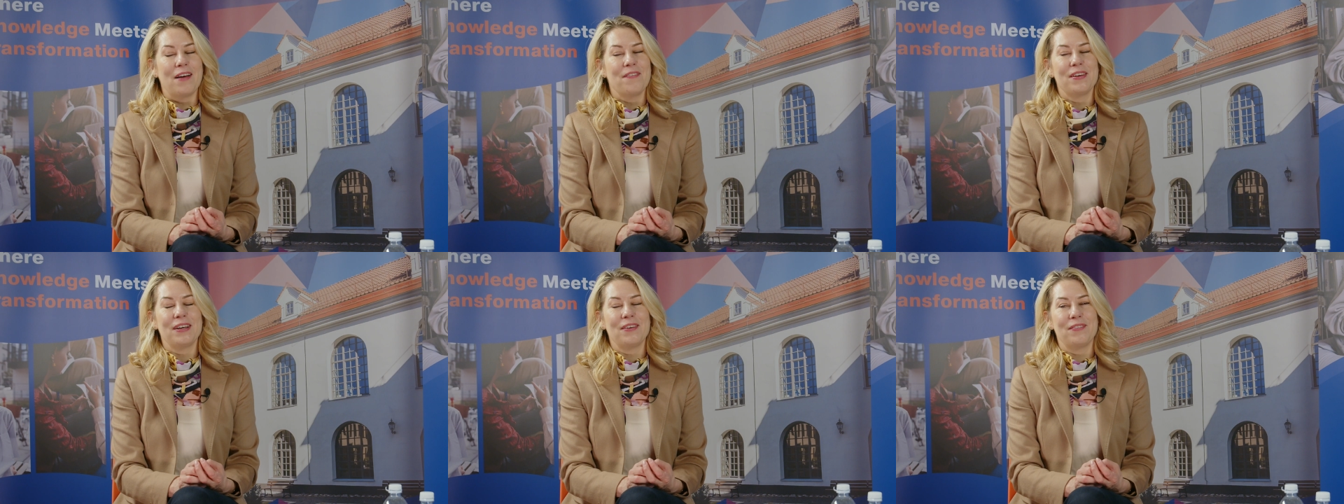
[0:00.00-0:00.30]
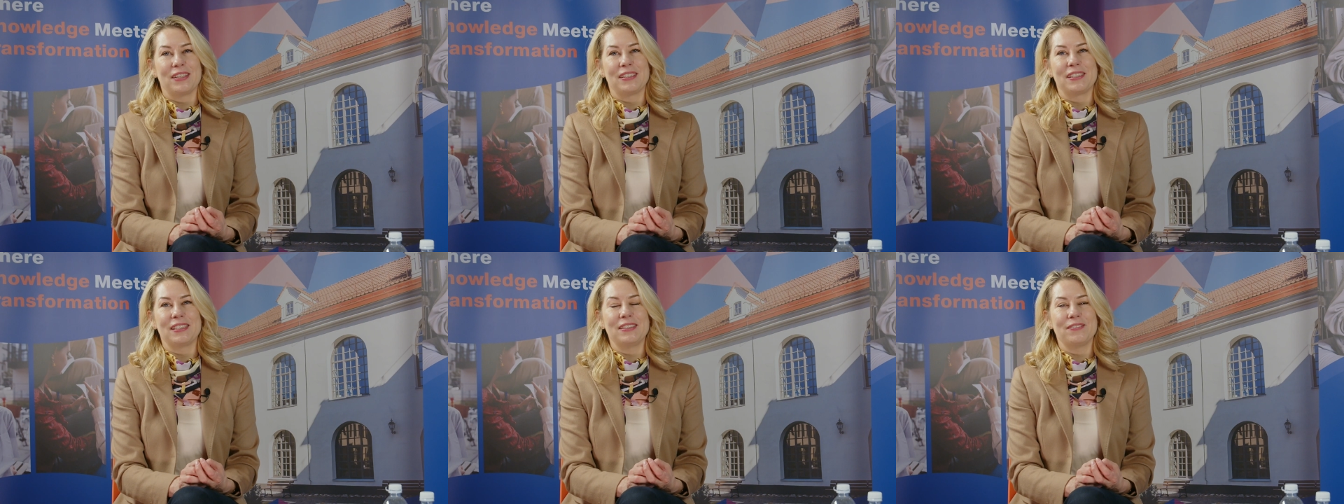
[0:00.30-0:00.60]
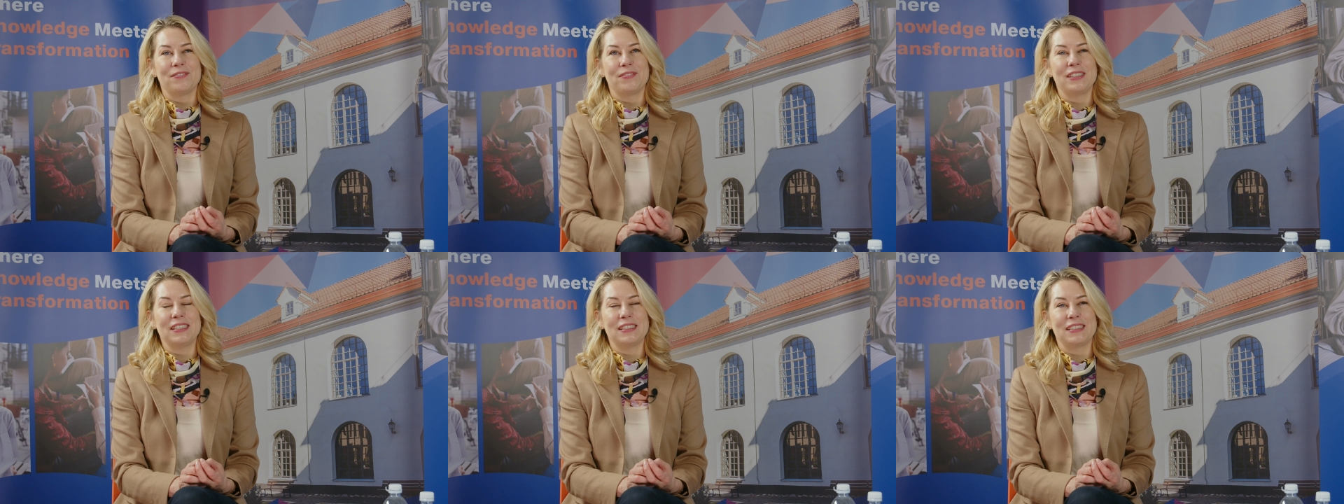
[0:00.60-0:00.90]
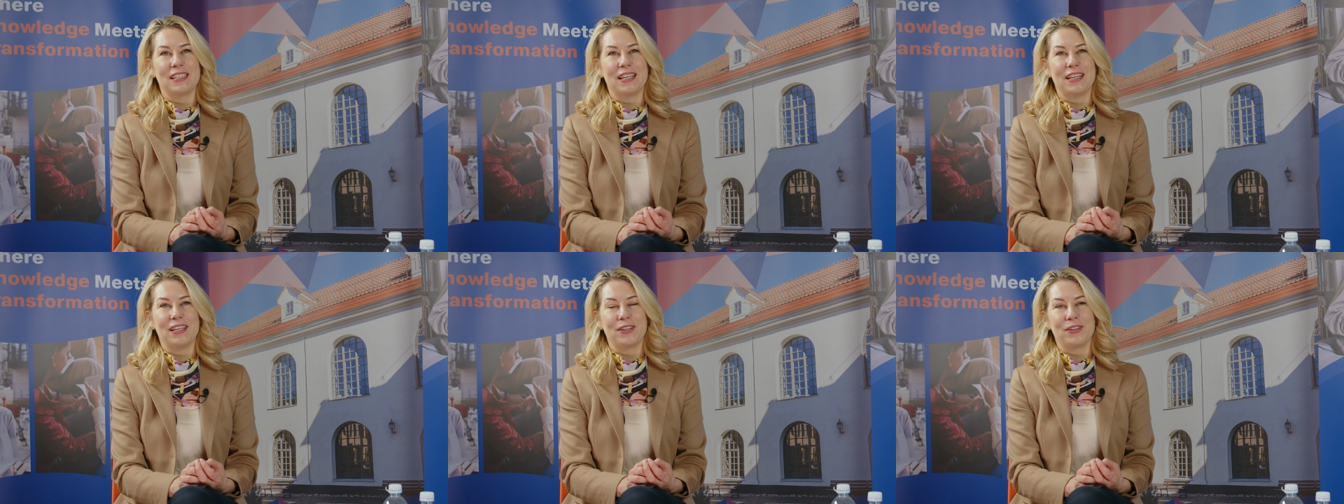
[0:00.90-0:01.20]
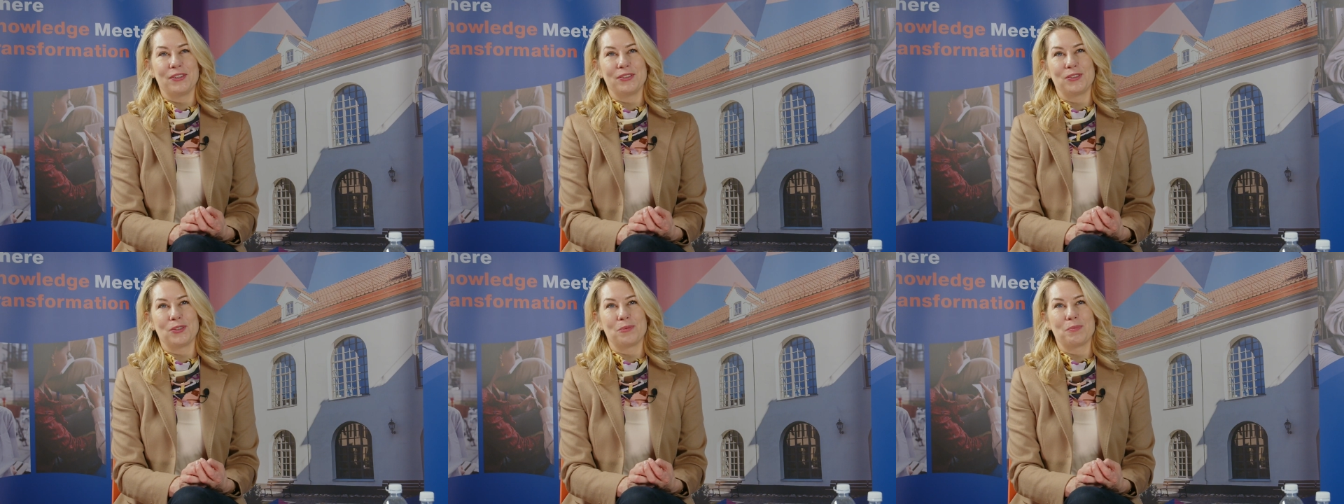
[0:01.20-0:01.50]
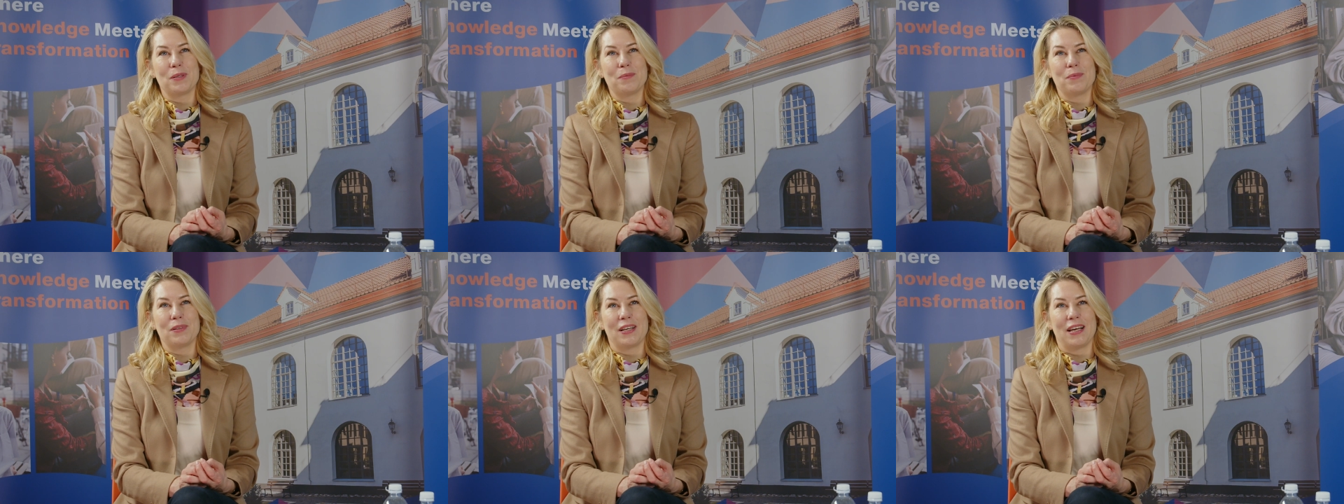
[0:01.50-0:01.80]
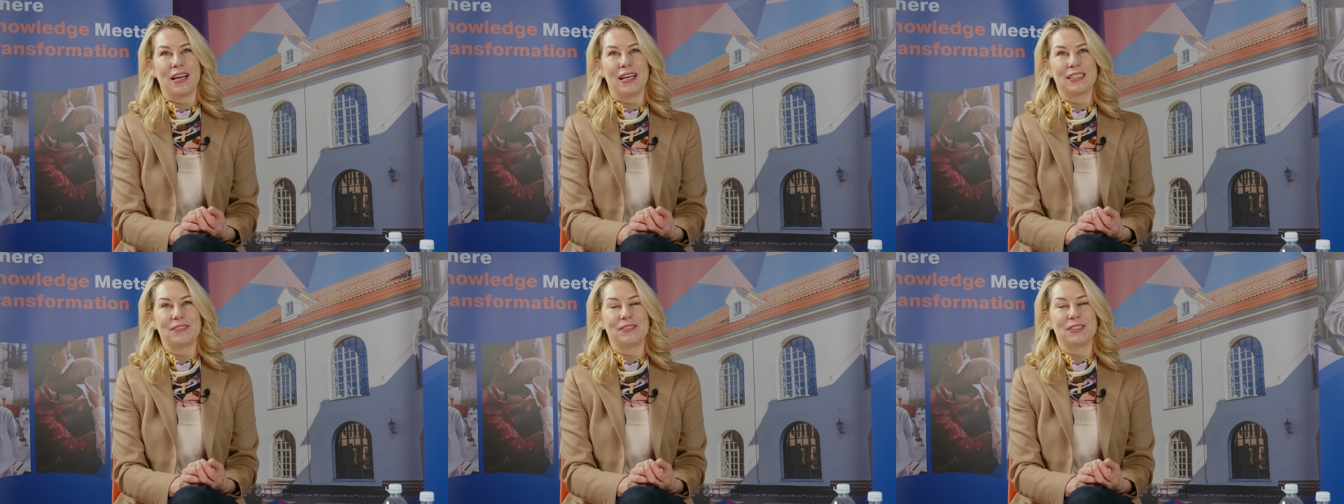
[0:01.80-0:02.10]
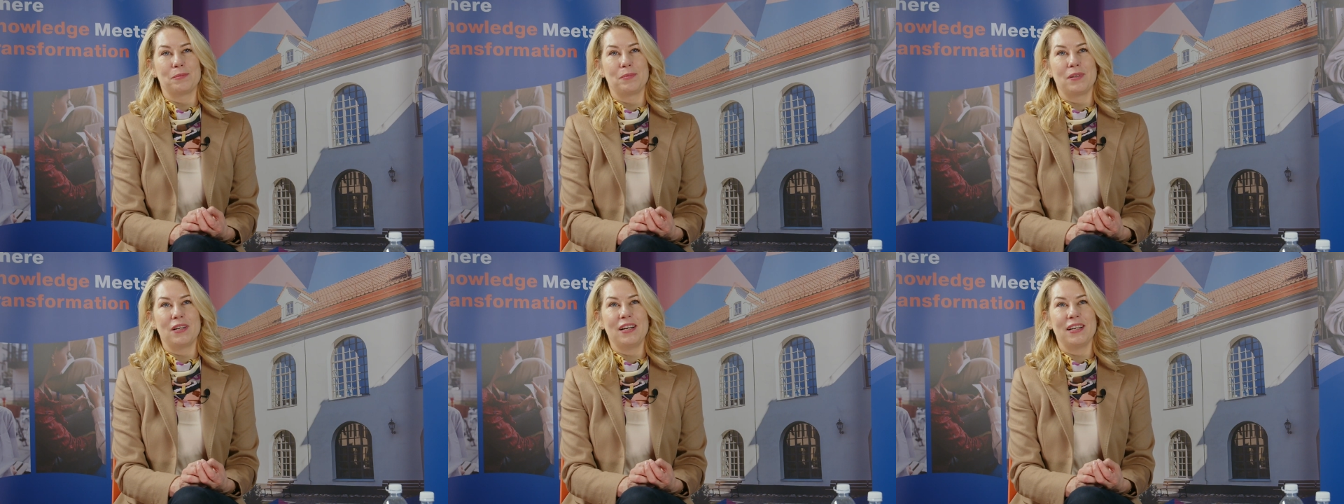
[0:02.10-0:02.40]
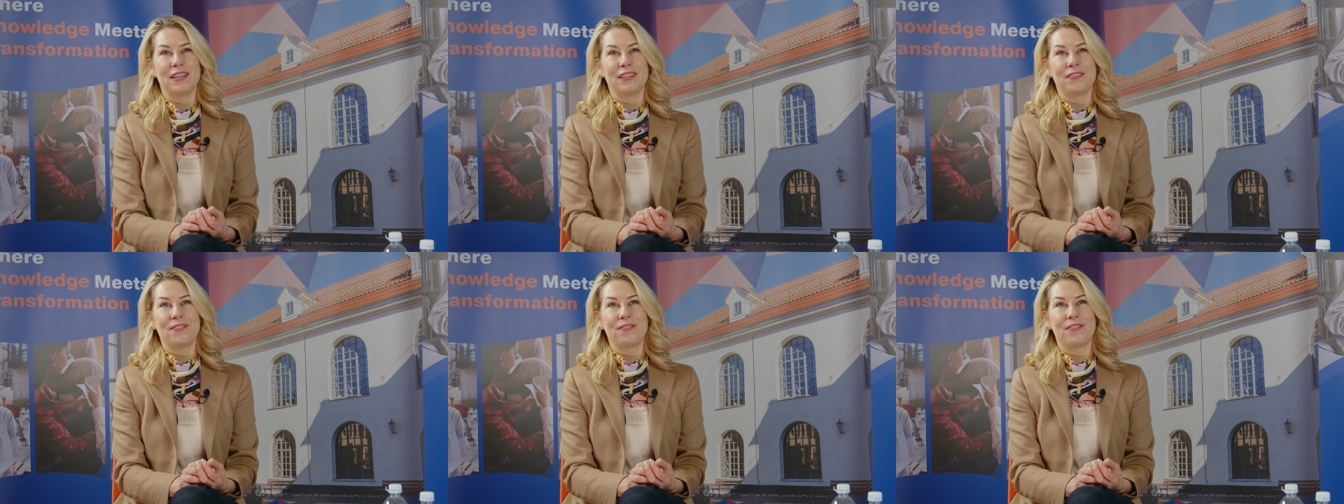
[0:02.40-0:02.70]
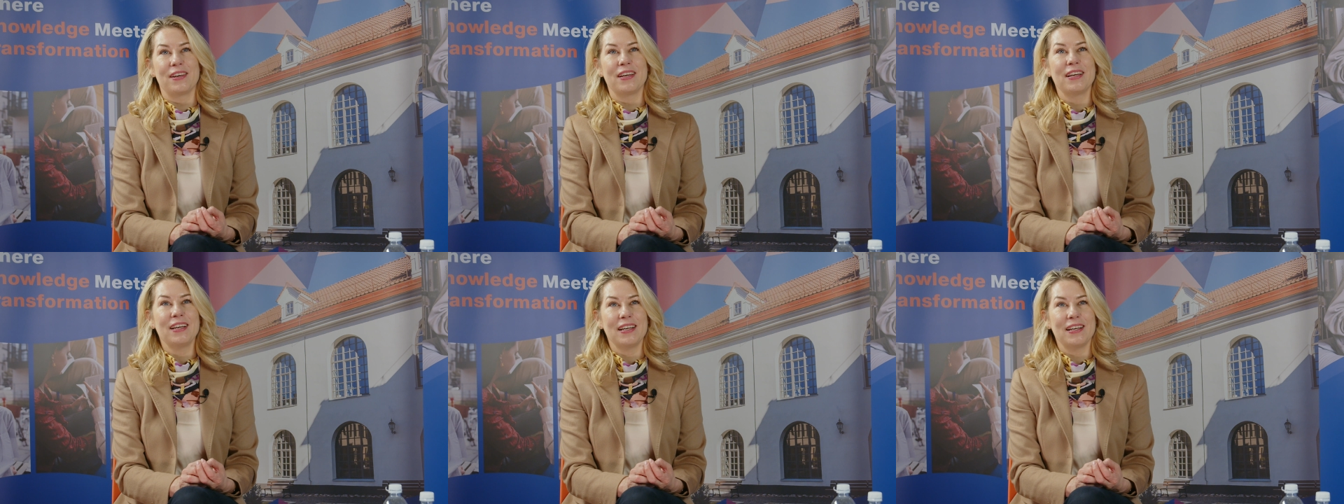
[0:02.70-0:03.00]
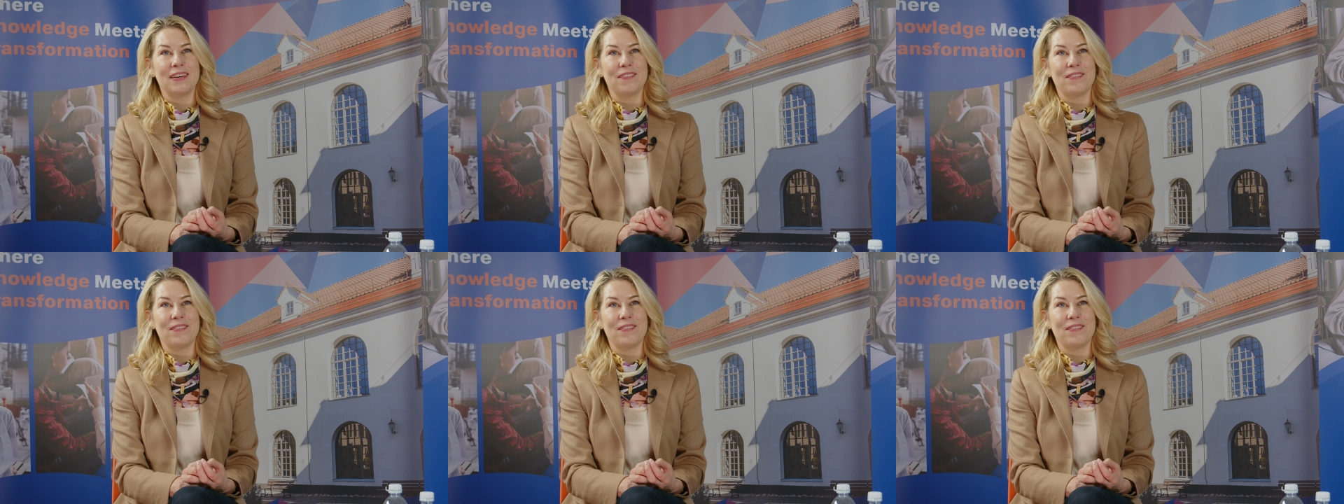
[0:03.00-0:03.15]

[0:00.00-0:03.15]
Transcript: think that these young also people has this brilliant thing